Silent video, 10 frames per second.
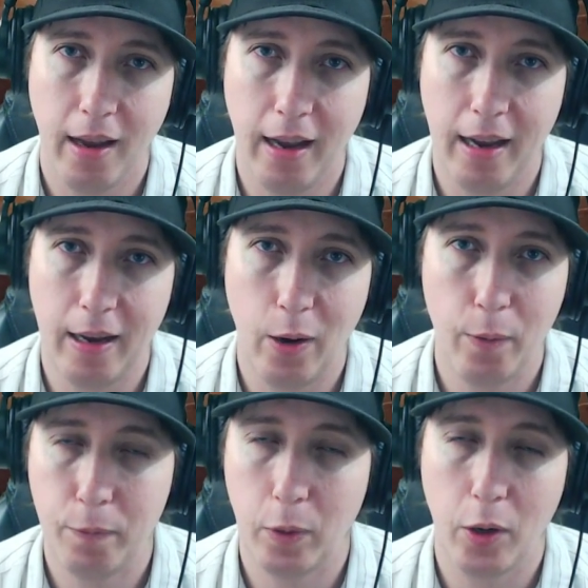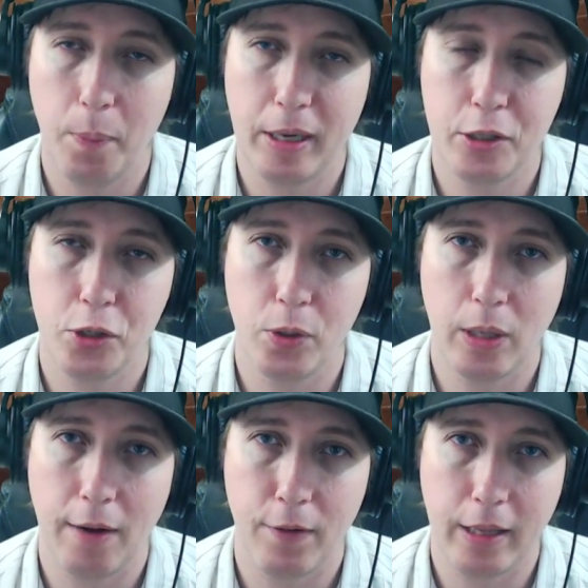We're hoping to
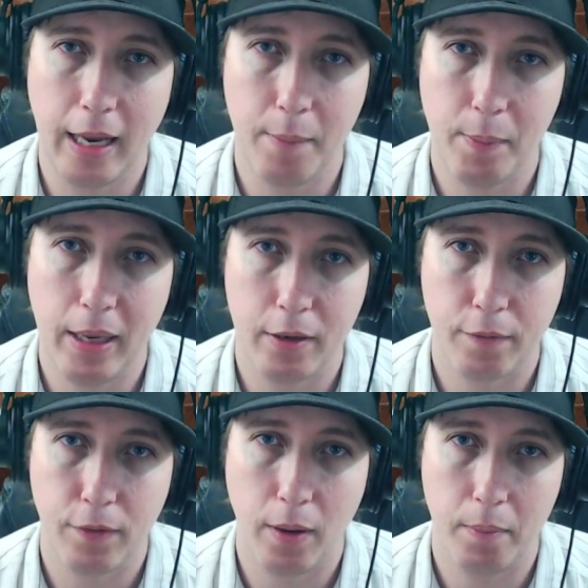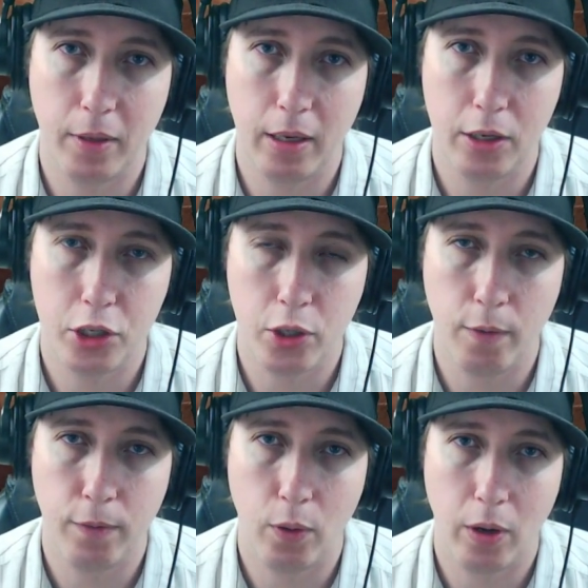cover the game a bit from the
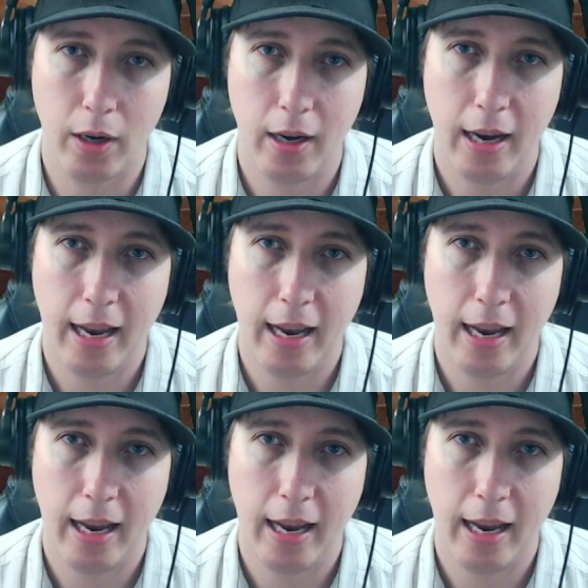show floor